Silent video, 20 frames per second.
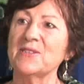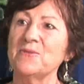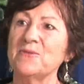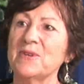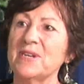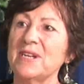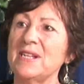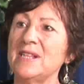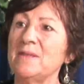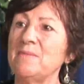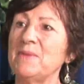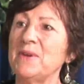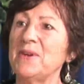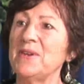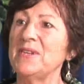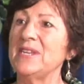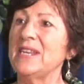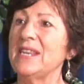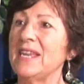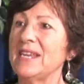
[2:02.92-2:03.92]
called
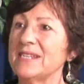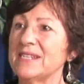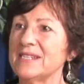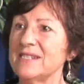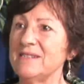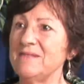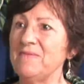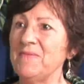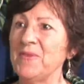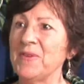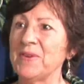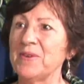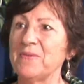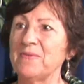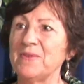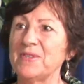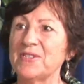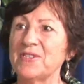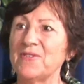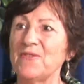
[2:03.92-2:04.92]
Kilburn in London,
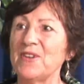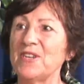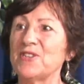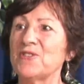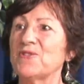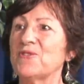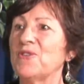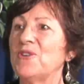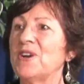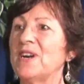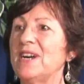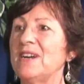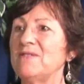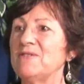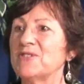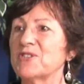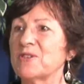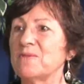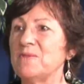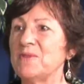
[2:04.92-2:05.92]
mm. which is a very strong
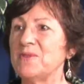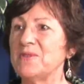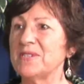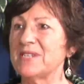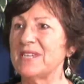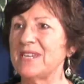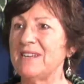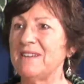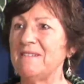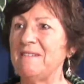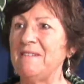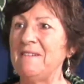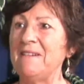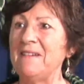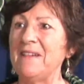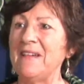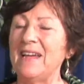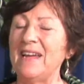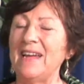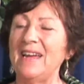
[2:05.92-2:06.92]
Irish community.
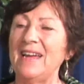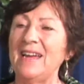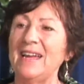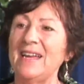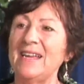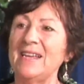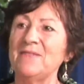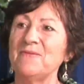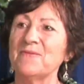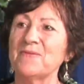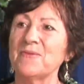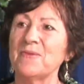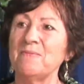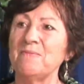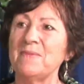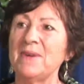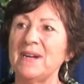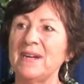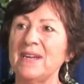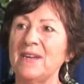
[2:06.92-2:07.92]
And
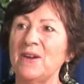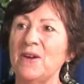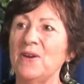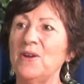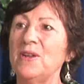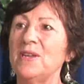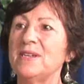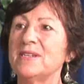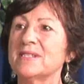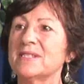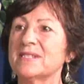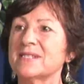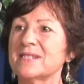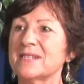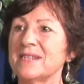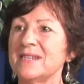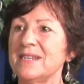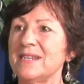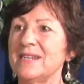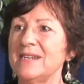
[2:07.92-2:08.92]
from my
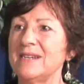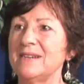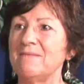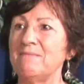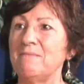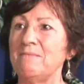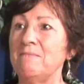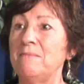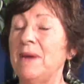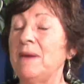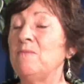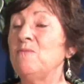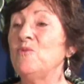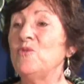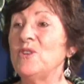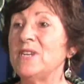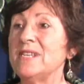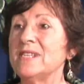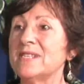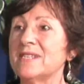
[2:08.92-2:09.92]
earliest
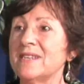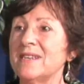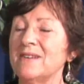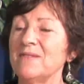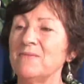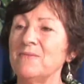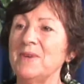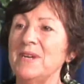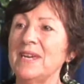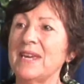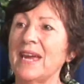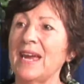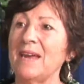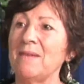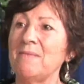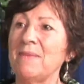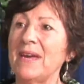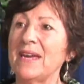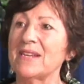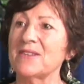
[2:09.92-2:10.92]
memories, we
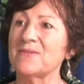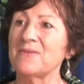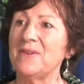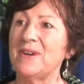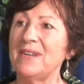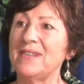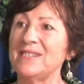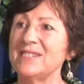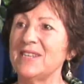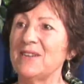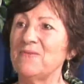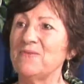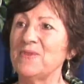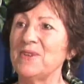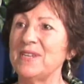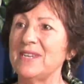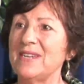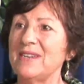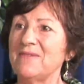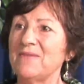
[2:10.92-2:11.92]
came back to Ireland
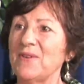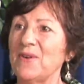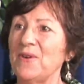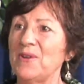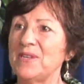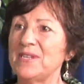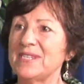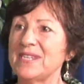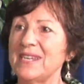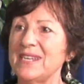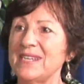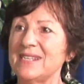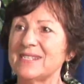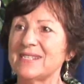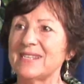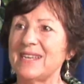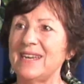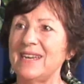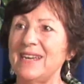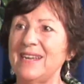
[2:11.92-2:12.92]
every year for
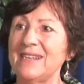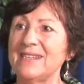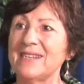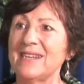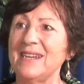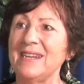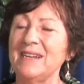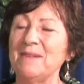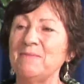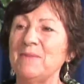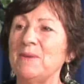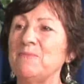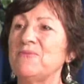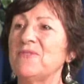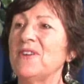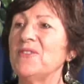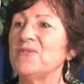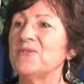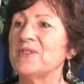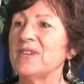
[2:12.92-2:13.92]
holidays. And my
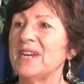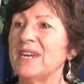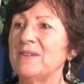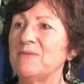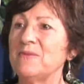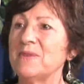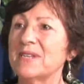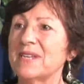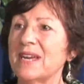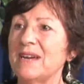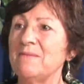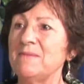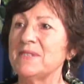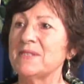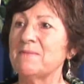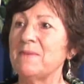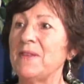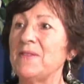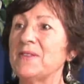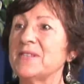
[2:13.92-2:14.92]
brother and I would come
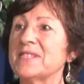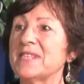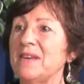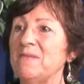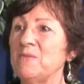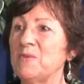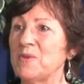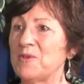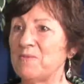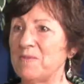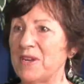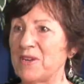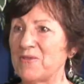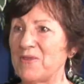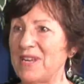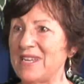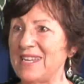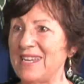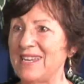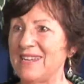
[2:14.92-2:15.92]
and spend the summer with my
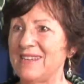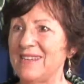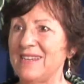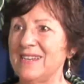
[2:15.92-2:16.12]
granny.